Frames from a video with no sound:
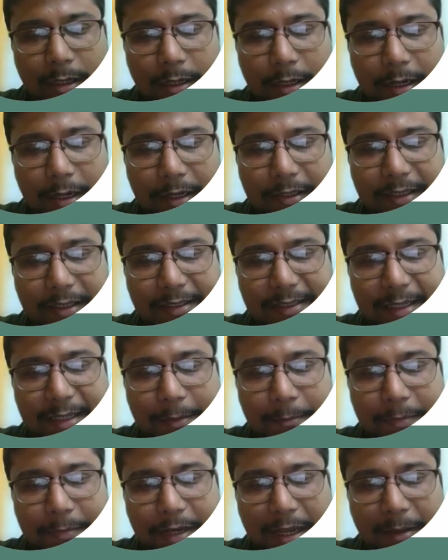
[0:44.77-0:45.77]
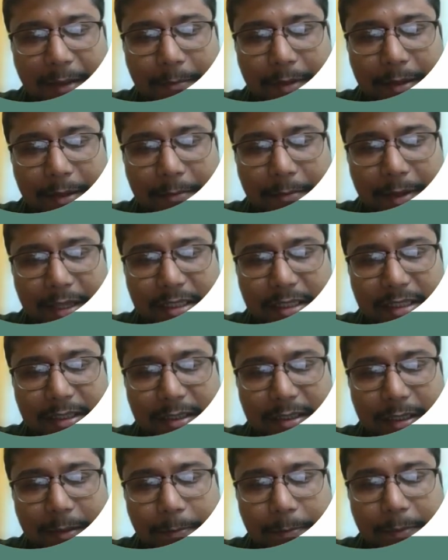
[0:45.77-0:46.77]
At the same time,
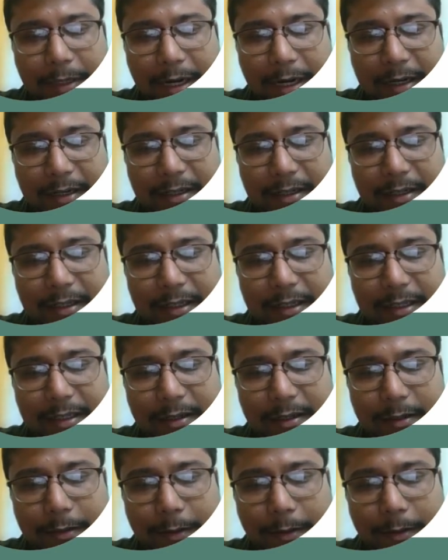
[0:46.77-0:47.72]
imagine the bladder here